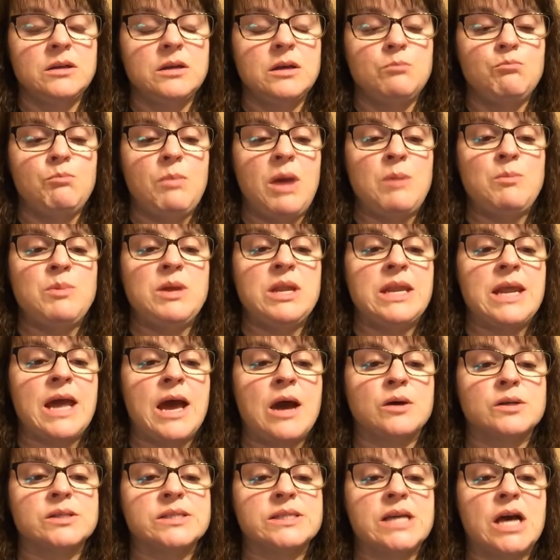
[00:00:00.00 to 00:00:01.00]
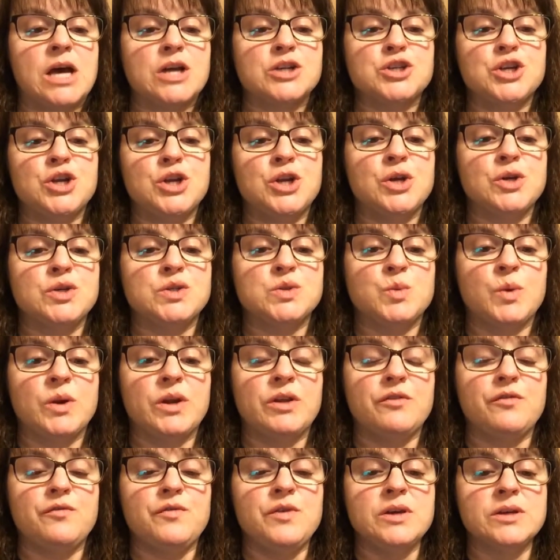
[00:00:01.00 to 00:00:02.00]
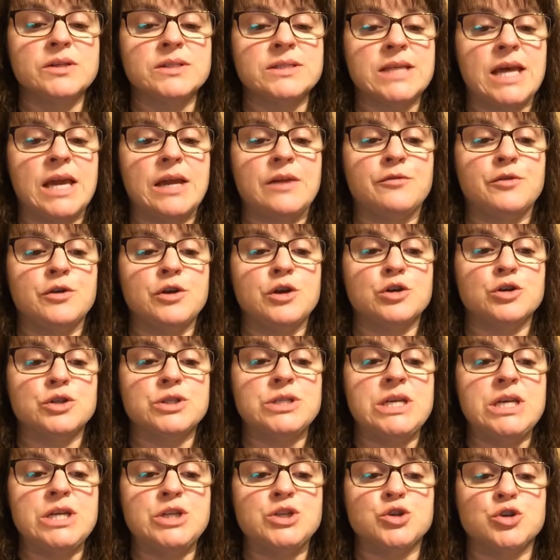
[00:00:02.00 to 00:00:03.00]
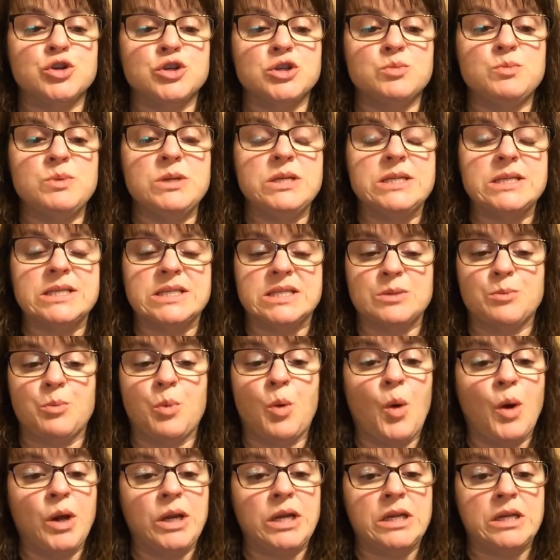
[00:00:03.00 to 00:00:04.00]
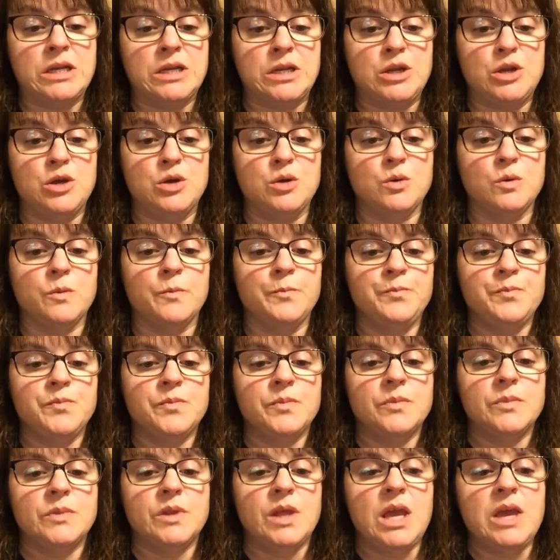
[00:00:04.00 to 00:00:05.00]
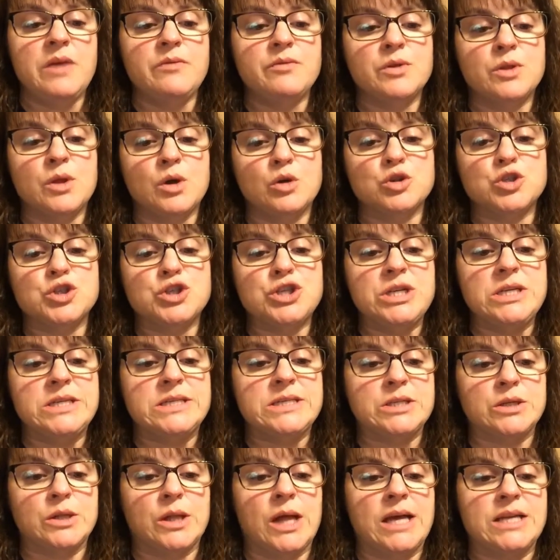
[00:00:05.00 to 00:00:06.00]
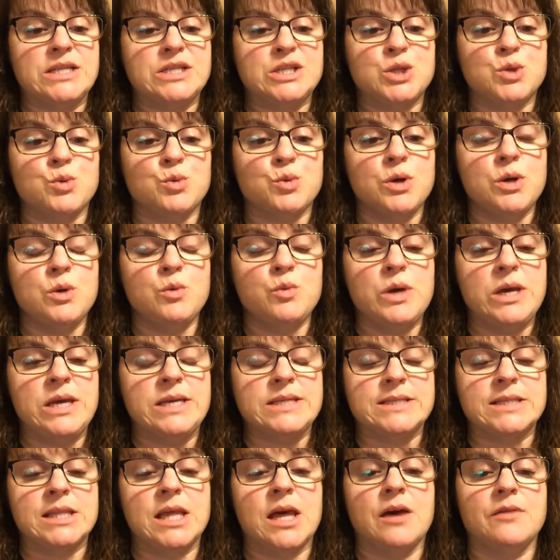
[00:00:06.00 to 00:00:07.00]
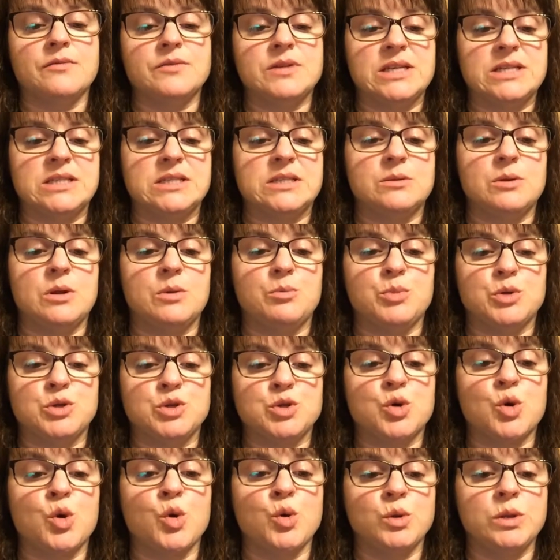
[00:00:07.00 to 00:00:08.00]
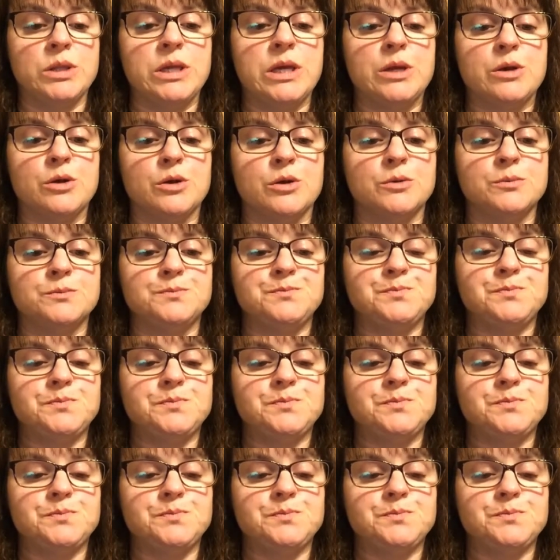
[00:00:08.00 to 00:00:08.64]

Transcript: Maybe now Sasha knows what it feels like for your teacher to be disappointed in you, even though she still has three weeks left as patrol leader.